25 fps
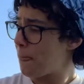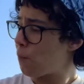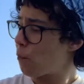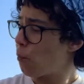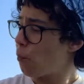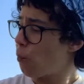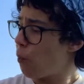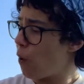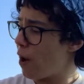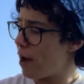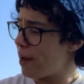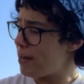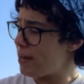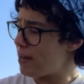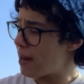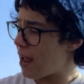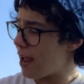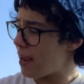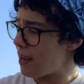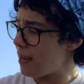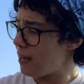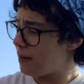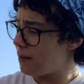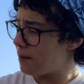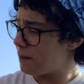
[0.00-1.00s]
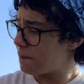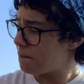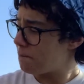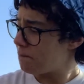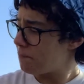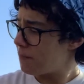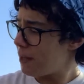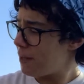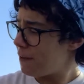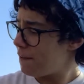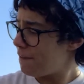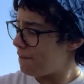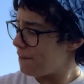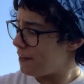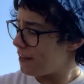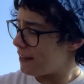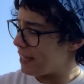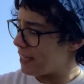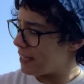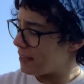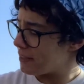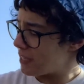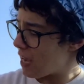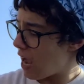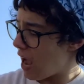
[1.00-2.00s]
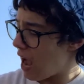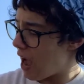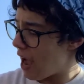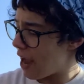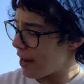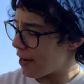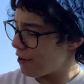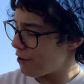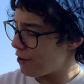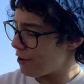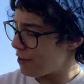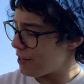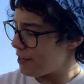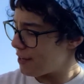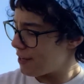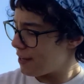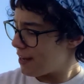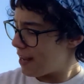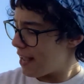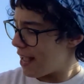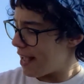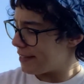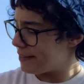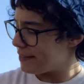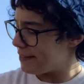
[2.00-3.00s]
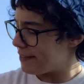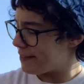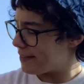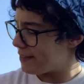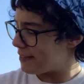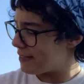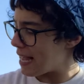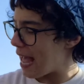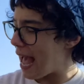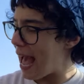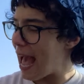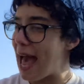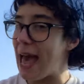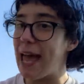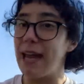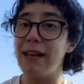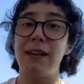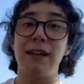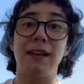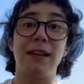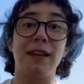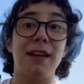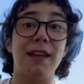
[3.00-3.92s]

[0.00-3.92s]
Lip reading: One night, feeling tired and sad,